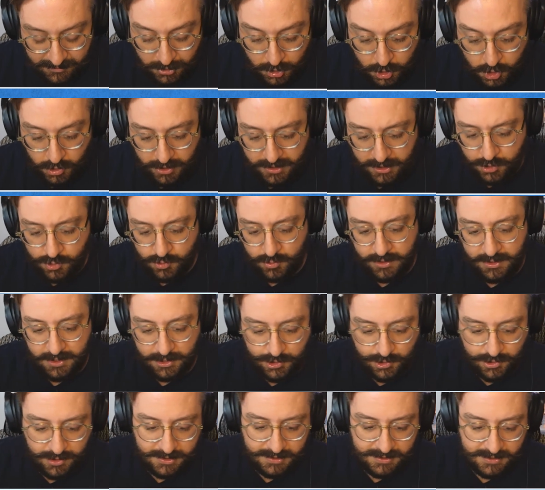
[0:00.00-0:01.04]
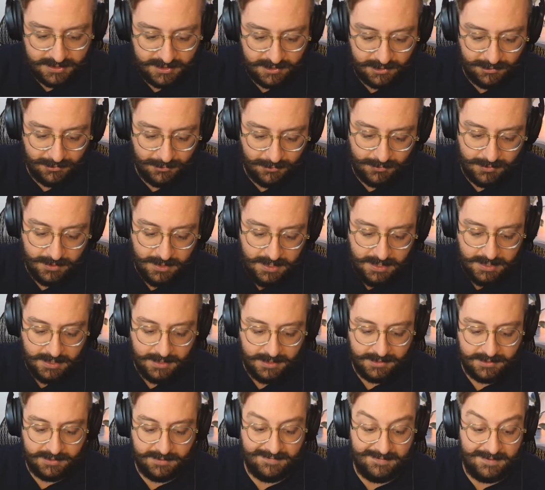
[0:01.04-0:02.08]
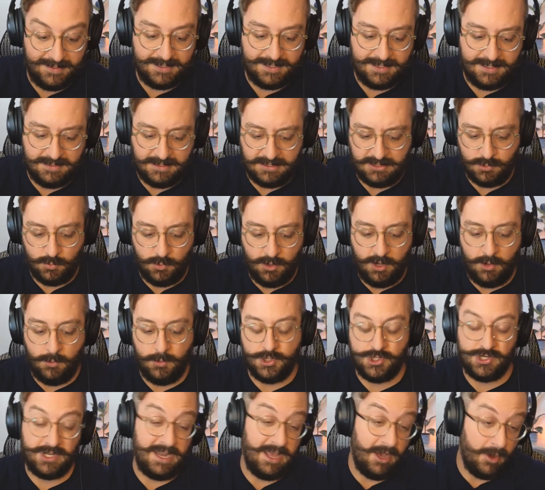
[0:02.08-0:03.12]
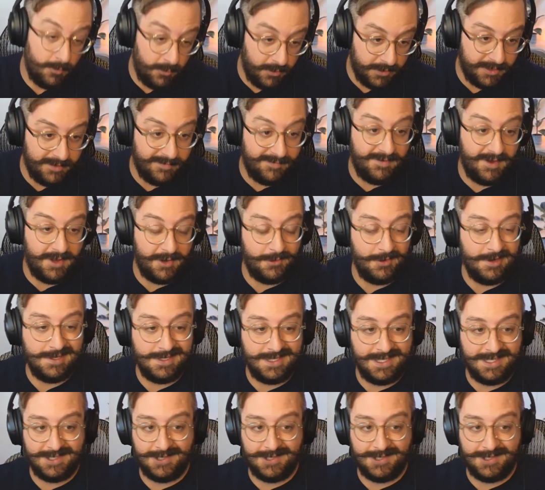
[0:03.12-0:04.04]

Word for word: good introductions to to VCs as well, which can help with the fundraising.